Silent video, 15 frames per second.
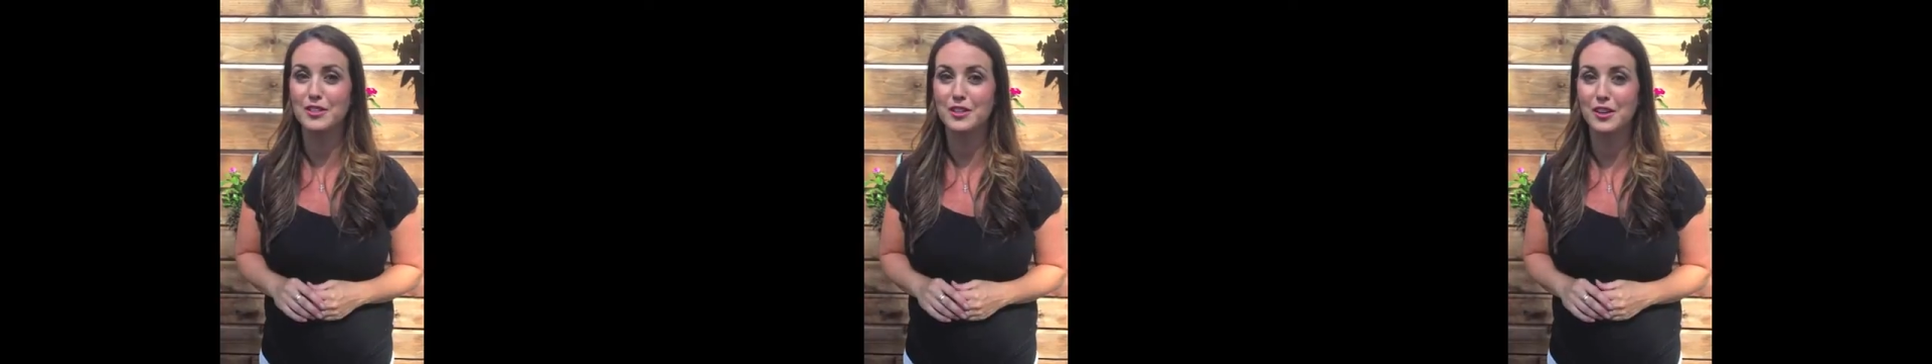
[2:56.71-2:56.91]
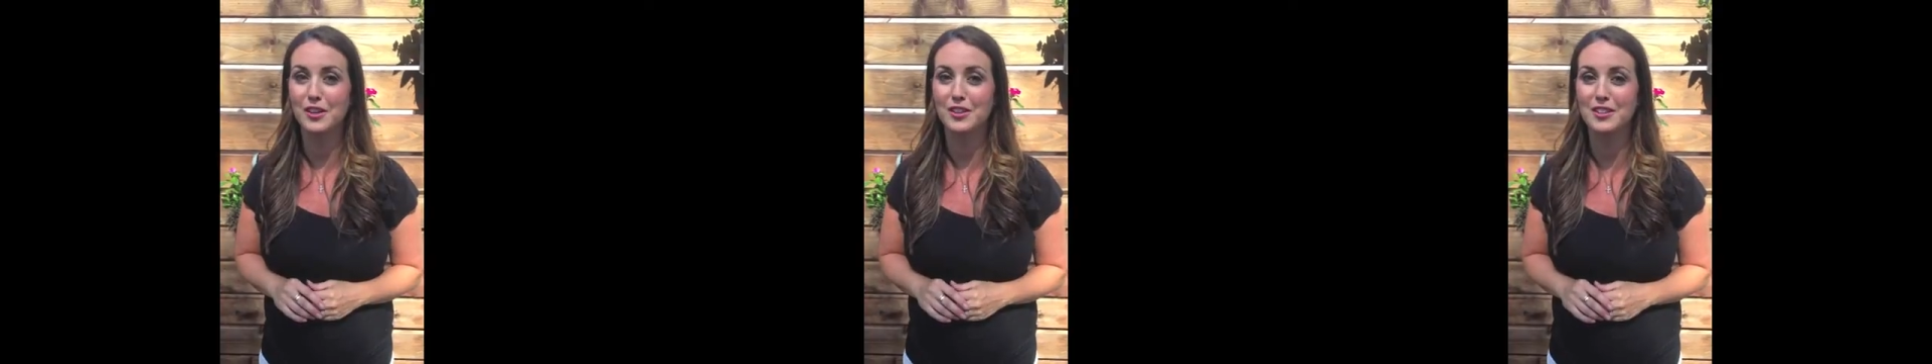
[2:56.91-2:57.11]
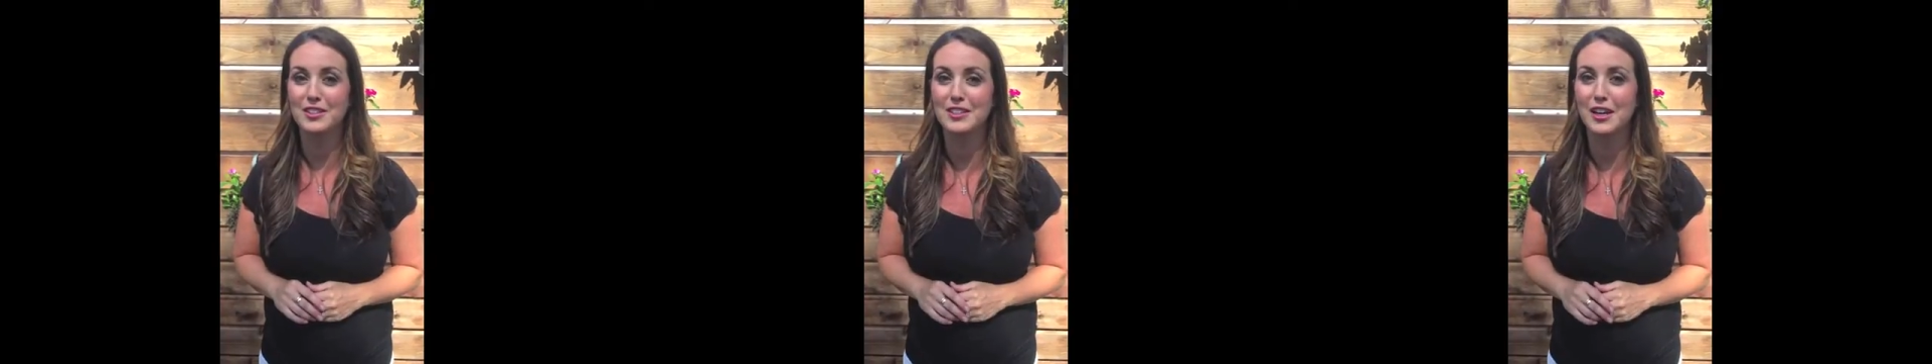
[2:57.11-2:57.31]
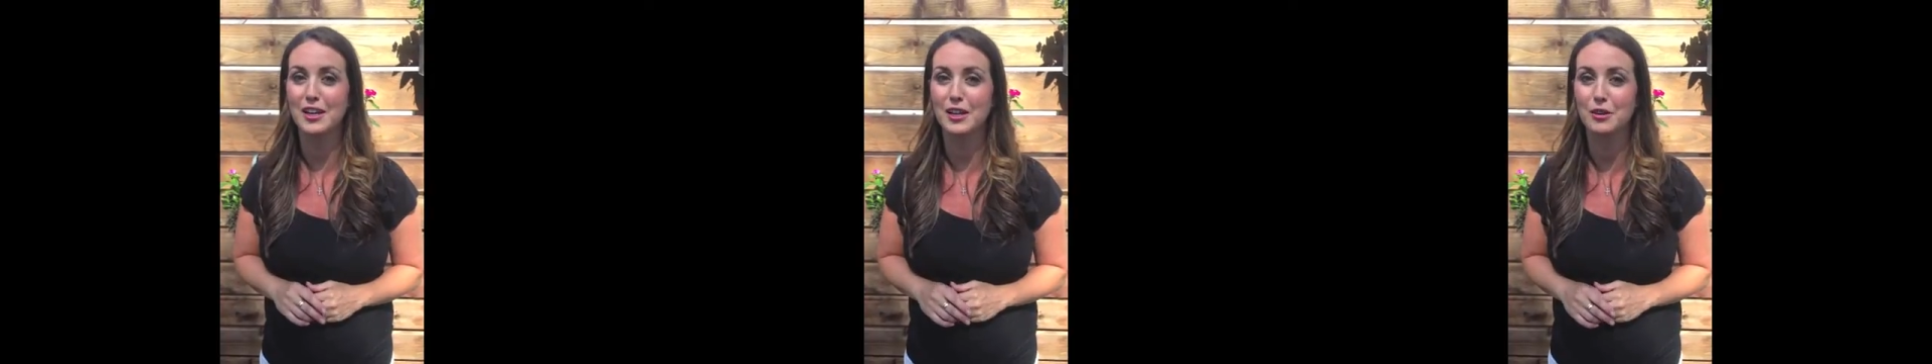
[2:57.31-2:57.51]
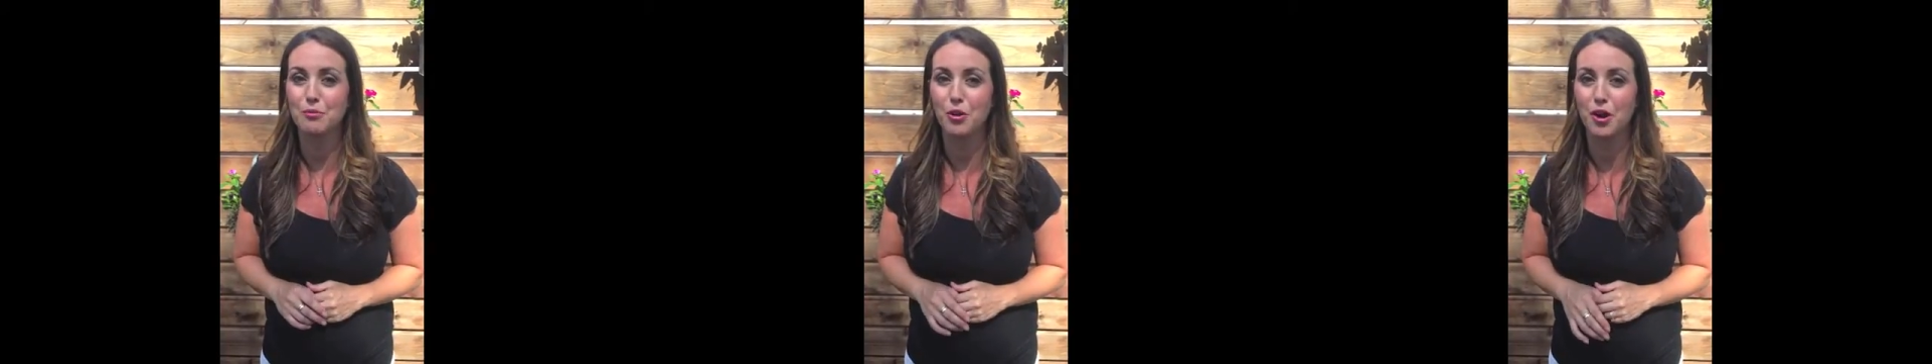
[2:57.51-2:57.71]
started the
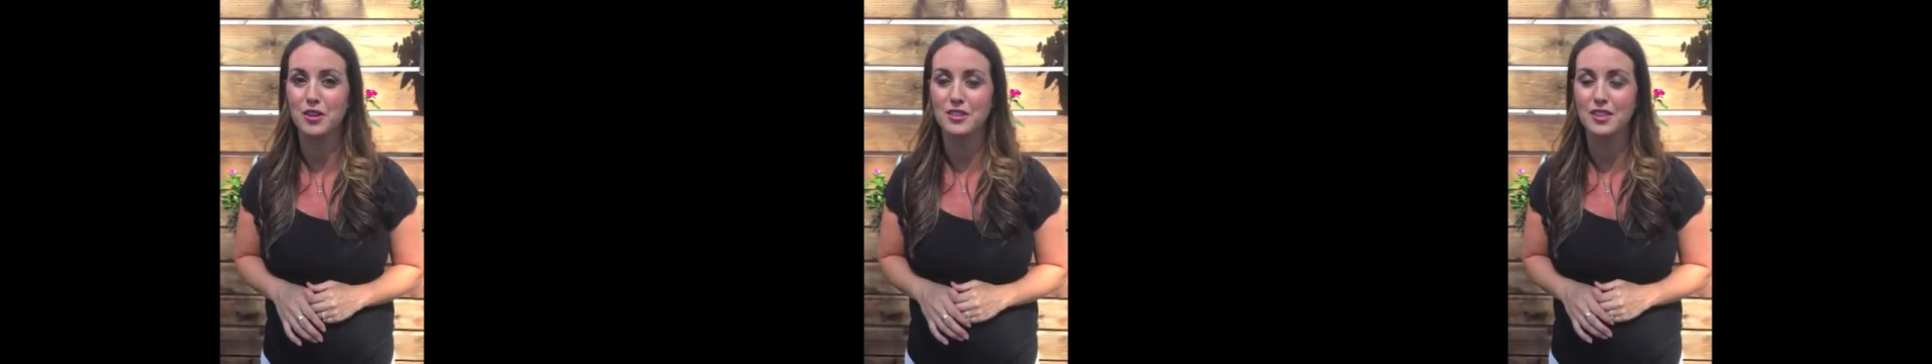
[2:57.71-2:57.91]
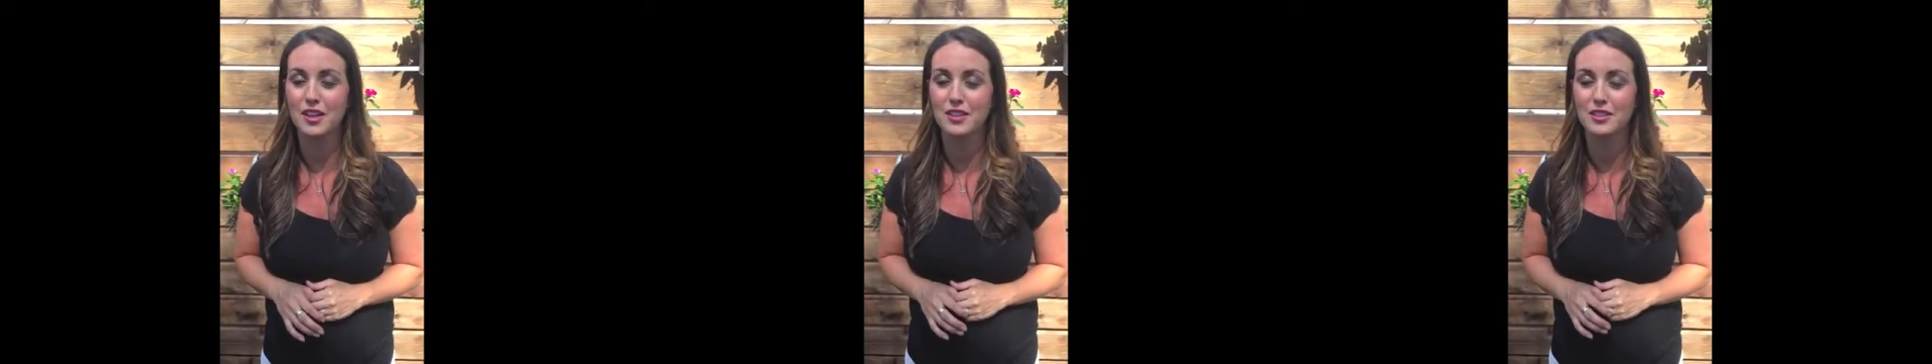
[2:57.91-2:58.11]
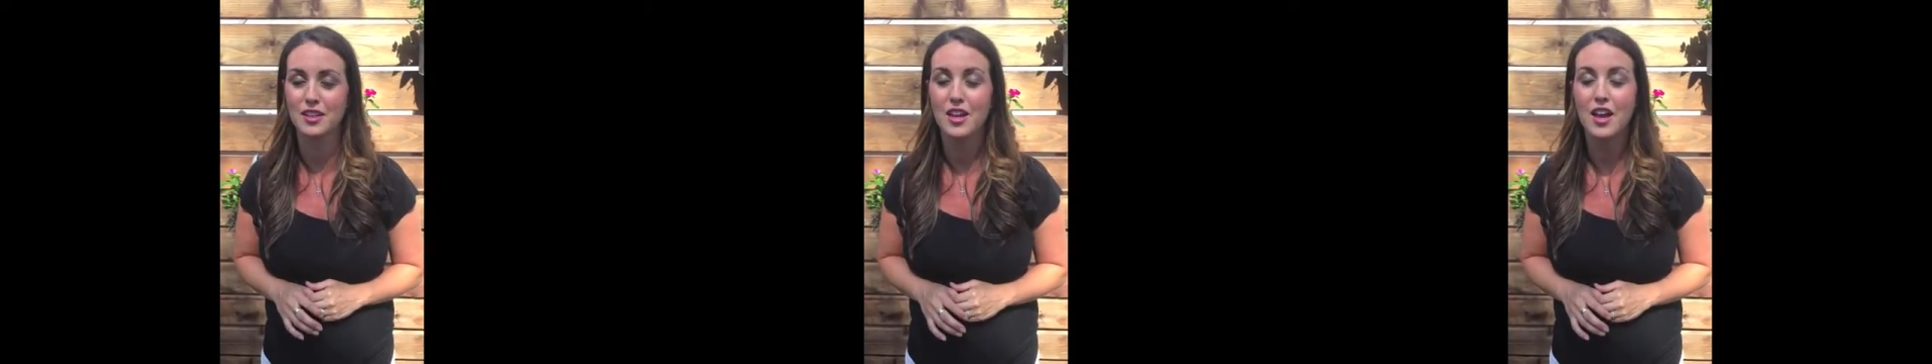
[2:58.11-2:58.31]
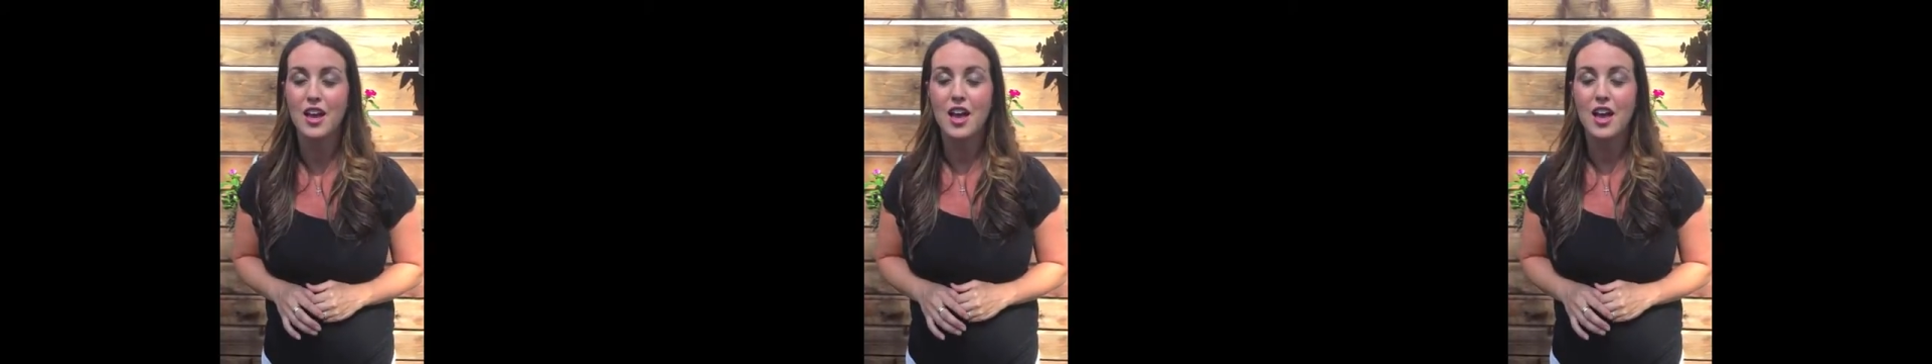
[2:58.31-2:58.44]
staining process,